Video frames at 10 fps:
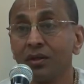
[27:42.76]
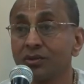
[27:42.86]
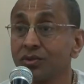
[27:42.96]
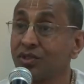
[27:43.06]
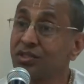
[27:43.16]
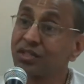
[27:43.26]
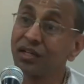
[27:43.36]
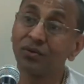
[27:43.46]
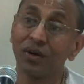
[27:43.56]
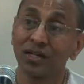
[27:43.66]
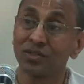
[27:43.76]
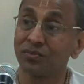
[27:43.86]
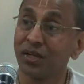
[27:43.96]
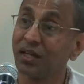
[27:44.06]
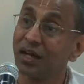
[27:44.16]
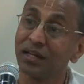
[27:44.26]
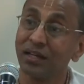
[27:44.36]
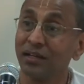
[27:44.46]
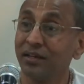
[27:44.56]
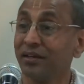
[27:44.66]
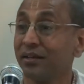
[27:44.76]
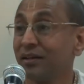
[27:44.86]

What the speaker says: So this requires very high